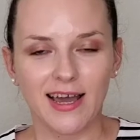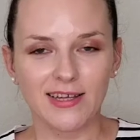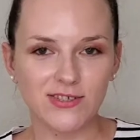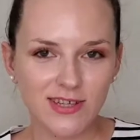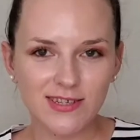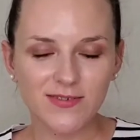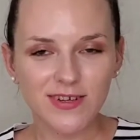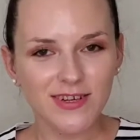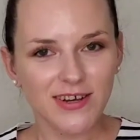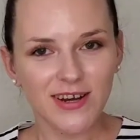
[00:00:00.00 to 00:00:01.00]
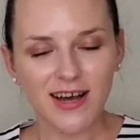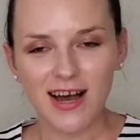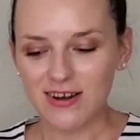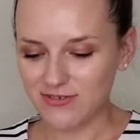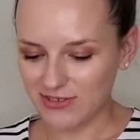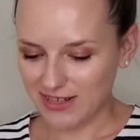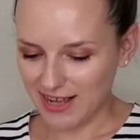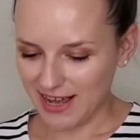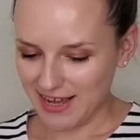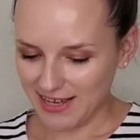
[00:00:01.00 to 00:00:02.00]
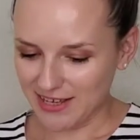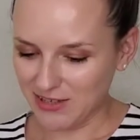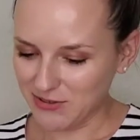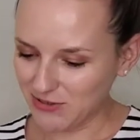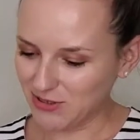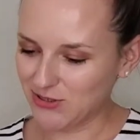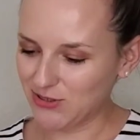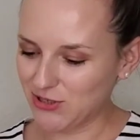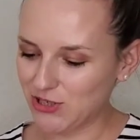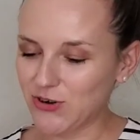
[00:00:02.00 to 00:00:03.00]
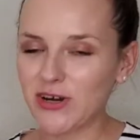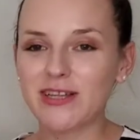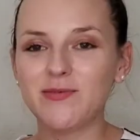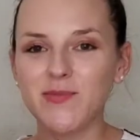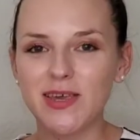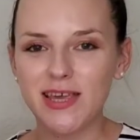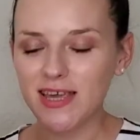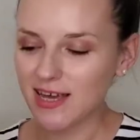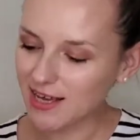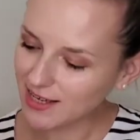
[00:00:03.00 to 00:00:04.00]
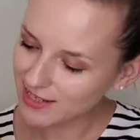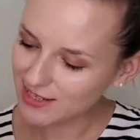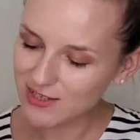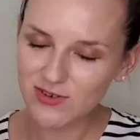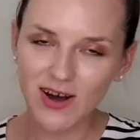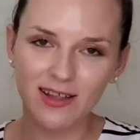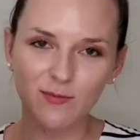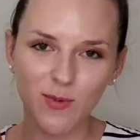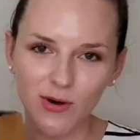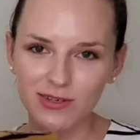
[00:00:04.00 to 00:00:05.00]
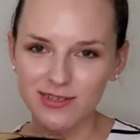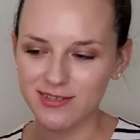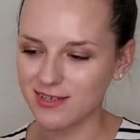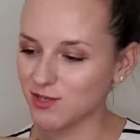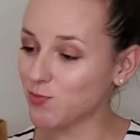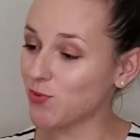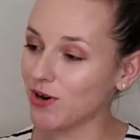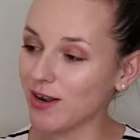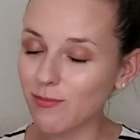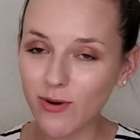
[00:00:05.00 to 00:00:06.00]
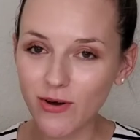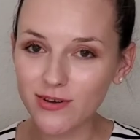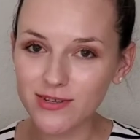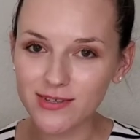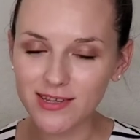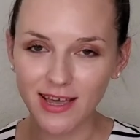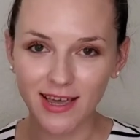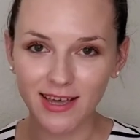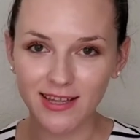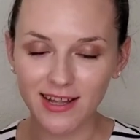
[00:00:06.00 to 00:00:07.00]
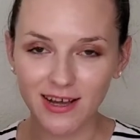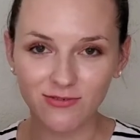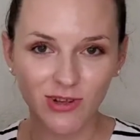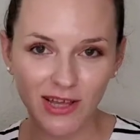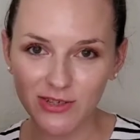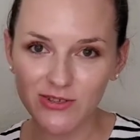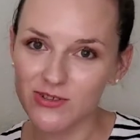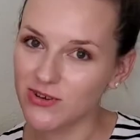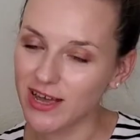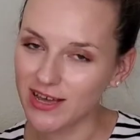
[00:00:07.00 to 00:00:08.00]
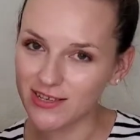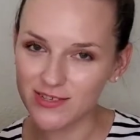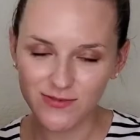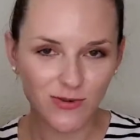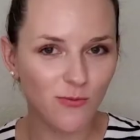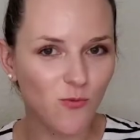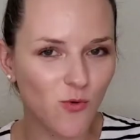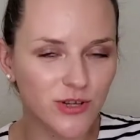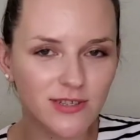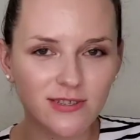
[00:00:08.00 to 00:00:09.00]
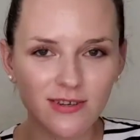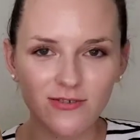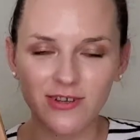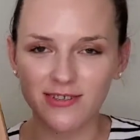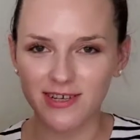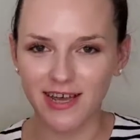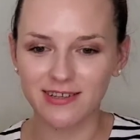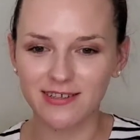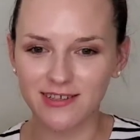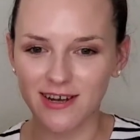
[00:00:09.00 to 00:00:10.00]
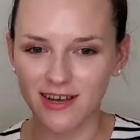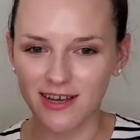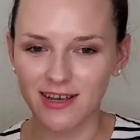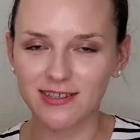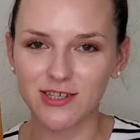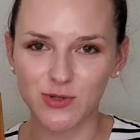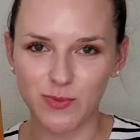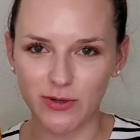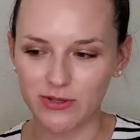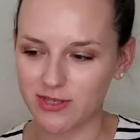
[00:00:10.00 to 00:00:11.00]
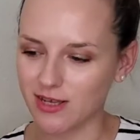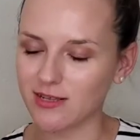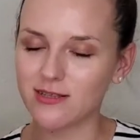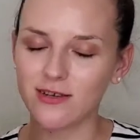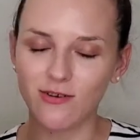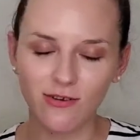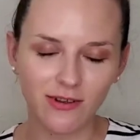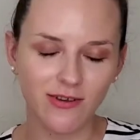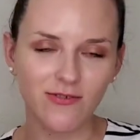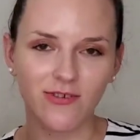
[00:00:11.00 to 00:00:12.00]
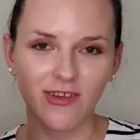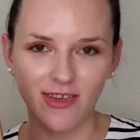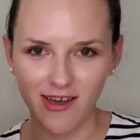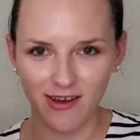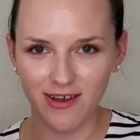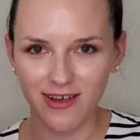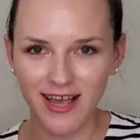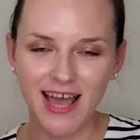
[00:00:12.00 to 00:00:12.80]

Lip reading: In today's video, I would like you to join me to unbox this pretty box, and I would like you to guess from what retailer I got this box. It's Olive Young,